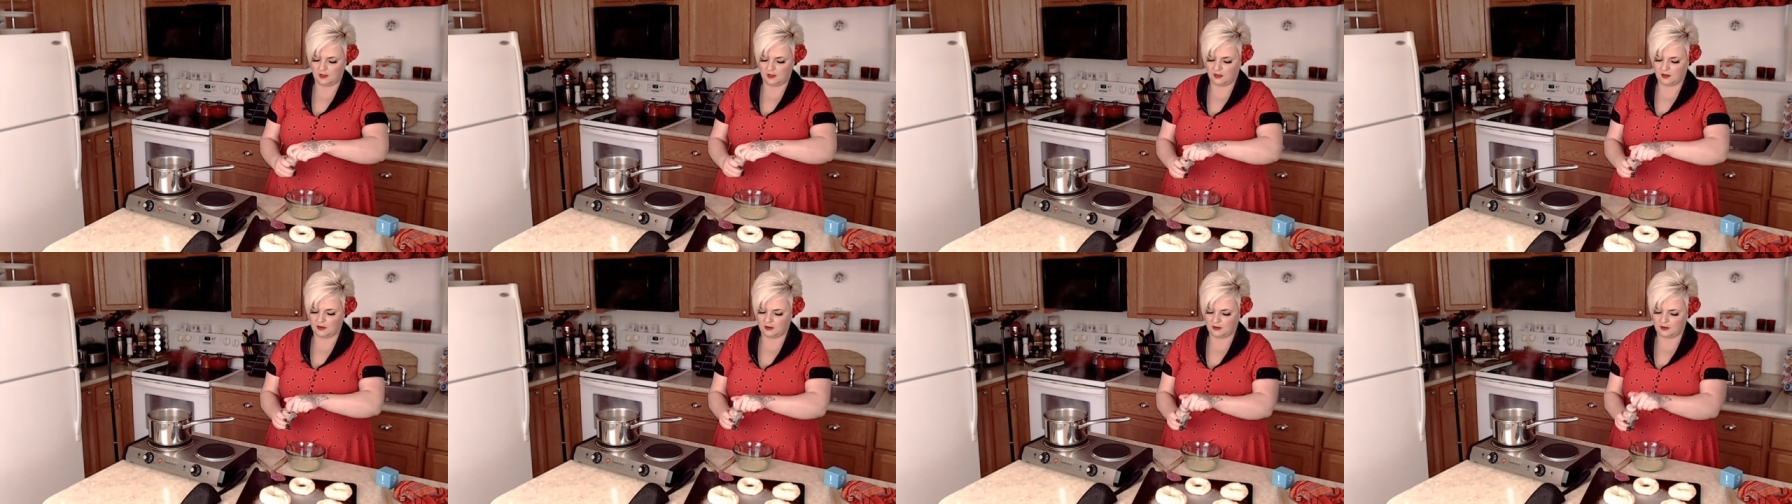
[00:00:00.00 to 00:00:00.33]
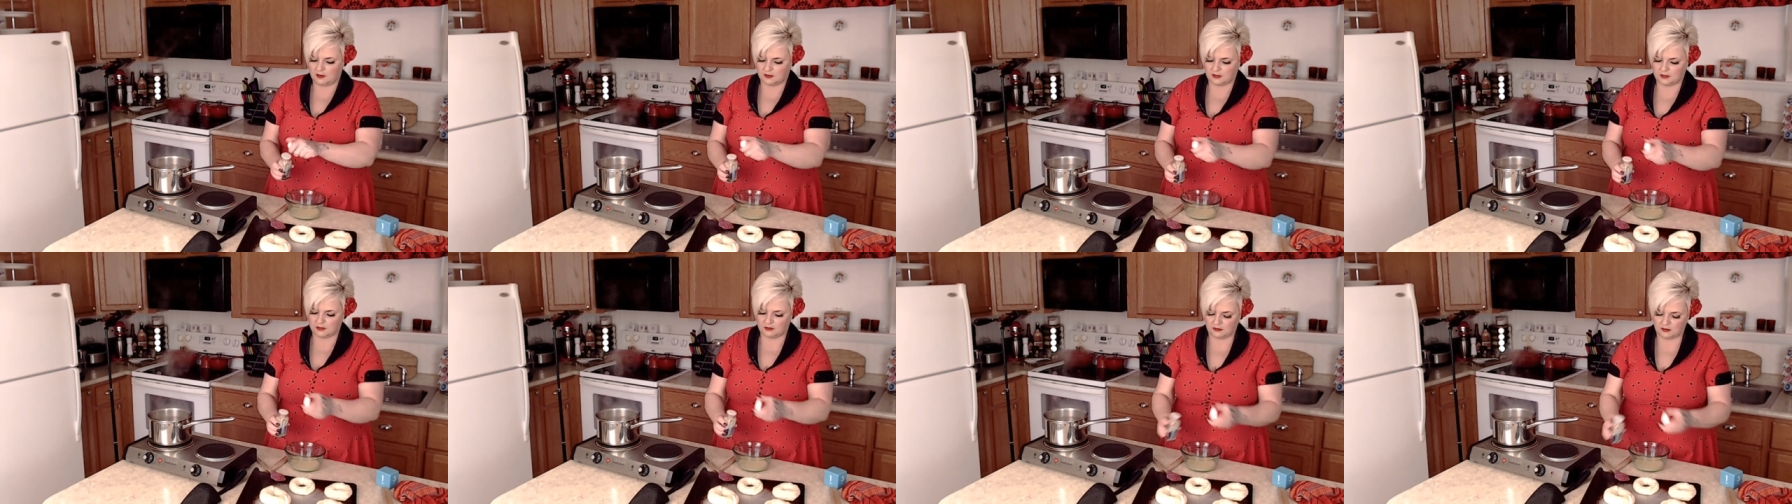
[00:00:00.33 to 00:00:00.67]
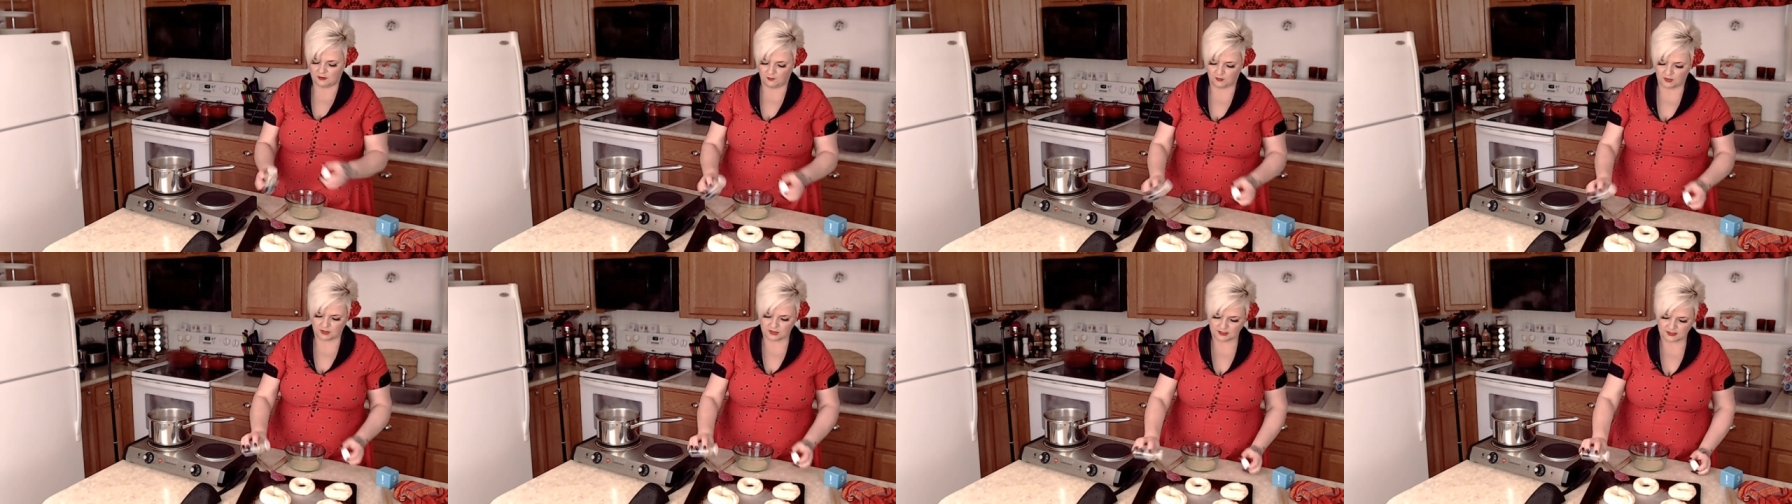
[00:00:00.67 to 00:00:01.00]
And
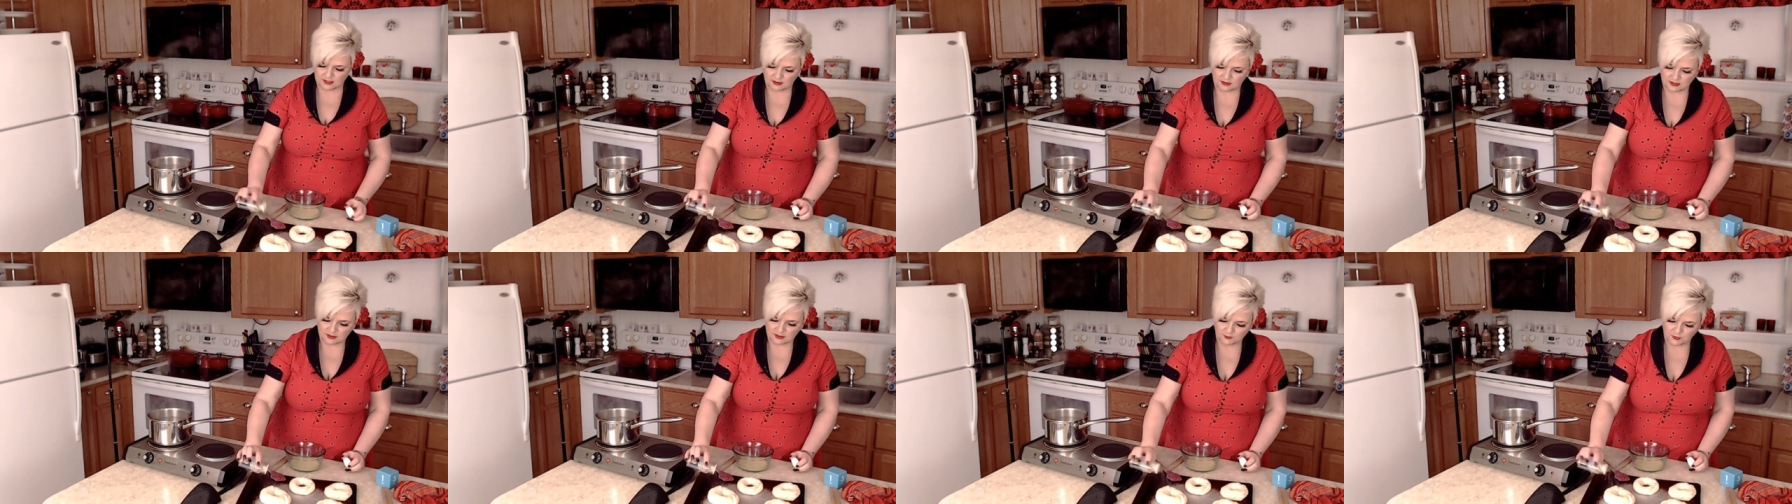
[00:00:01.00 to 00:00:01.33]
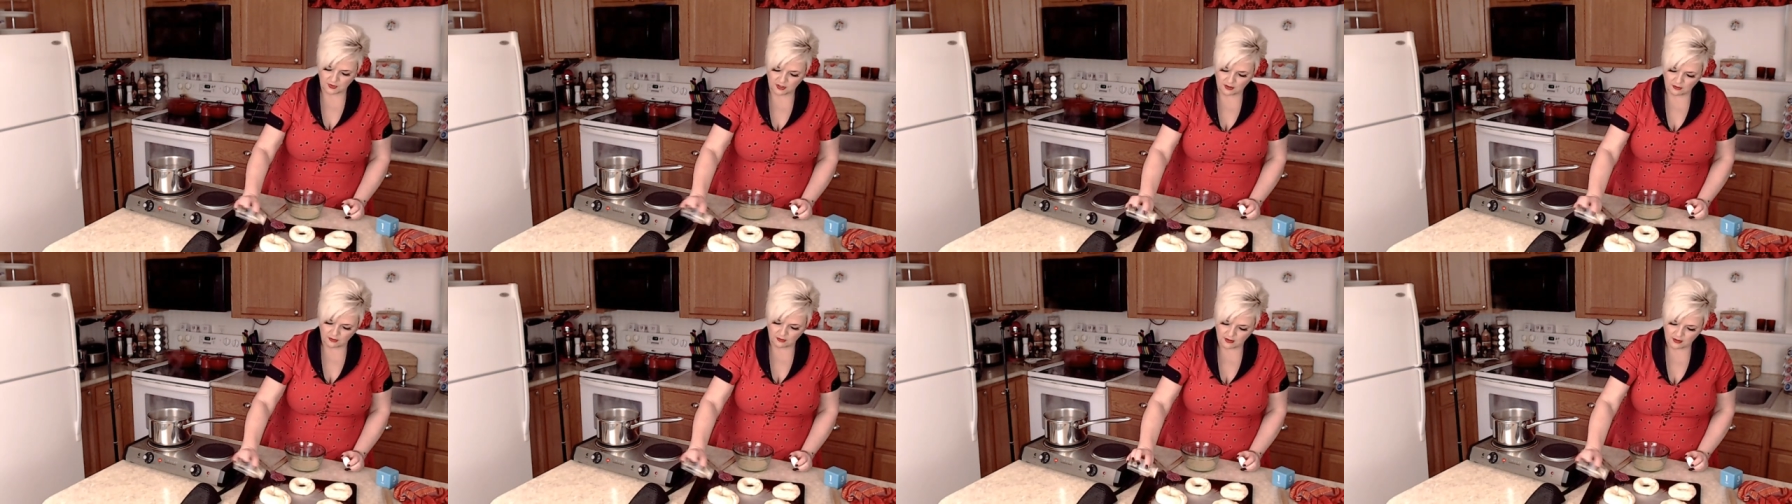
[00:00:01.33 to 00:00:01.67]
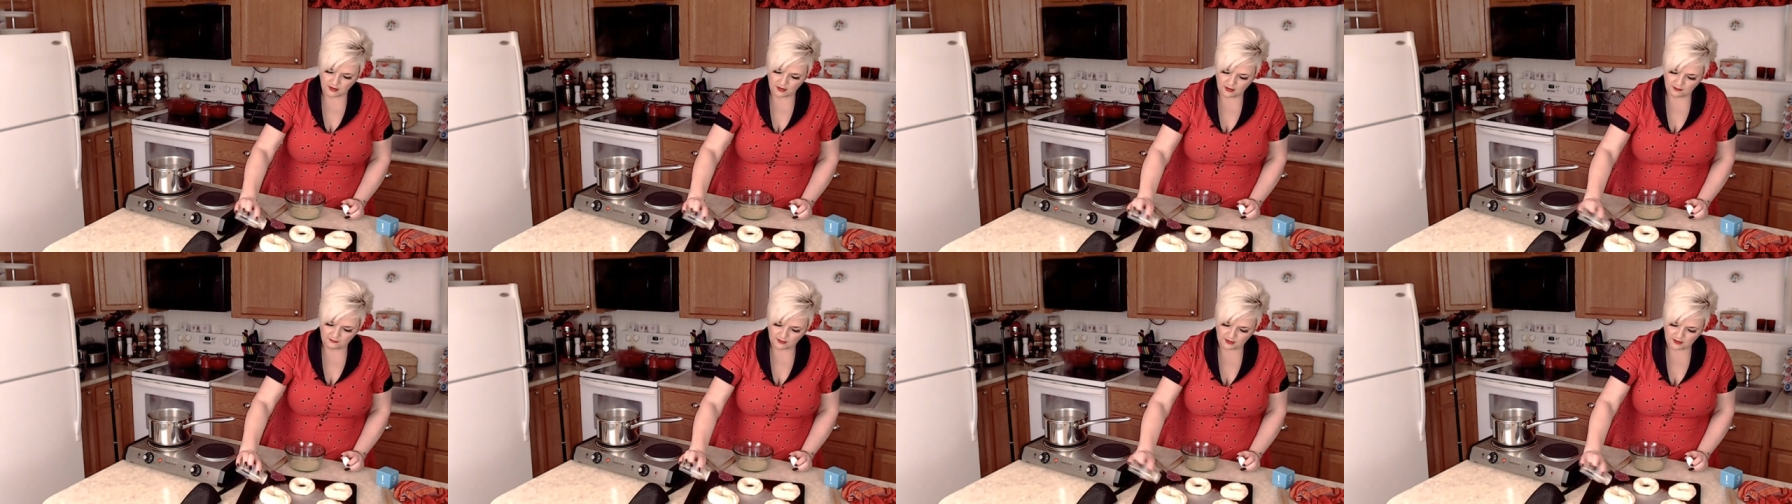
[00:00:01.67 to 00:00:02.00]
then we're just going to sprinkle
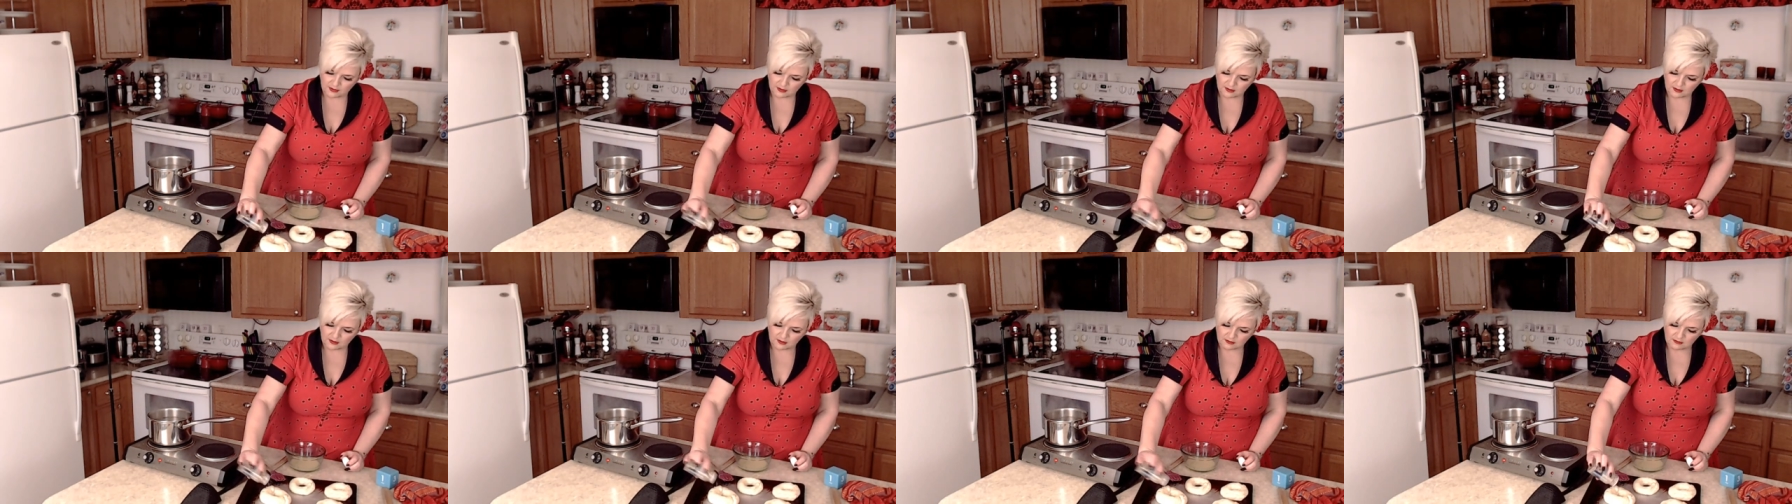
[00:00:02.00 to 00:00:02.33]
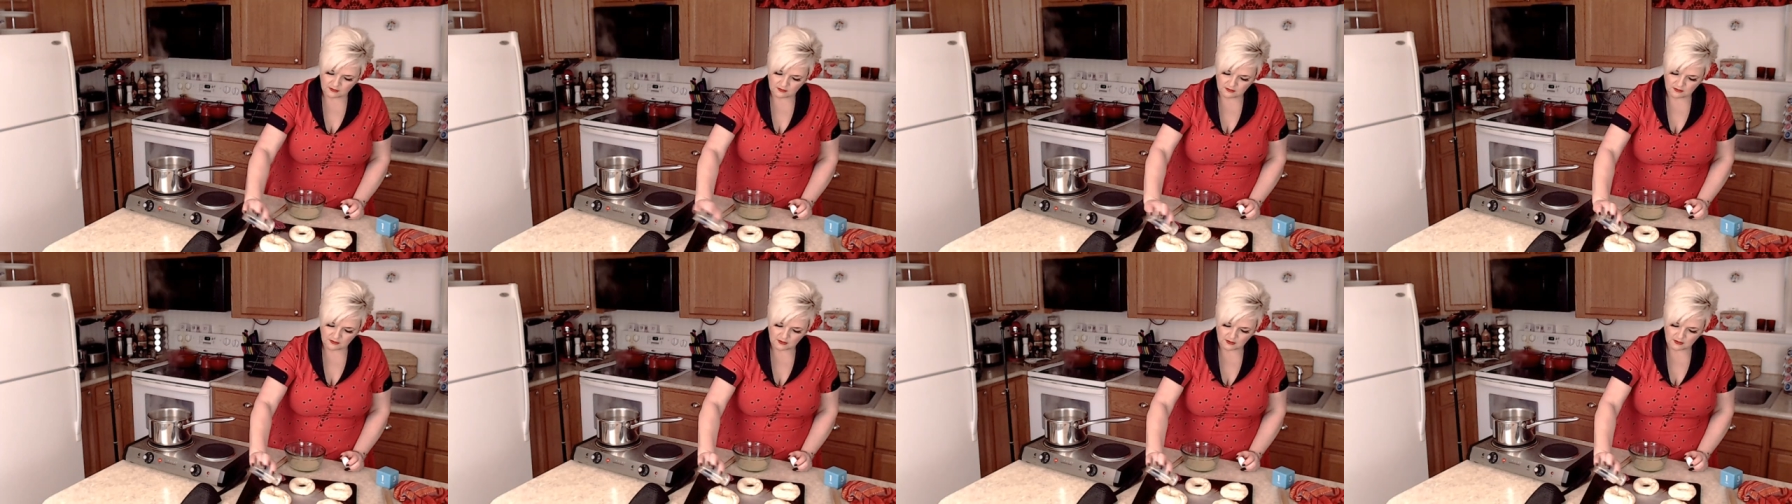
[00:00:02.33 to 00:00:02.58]
our everything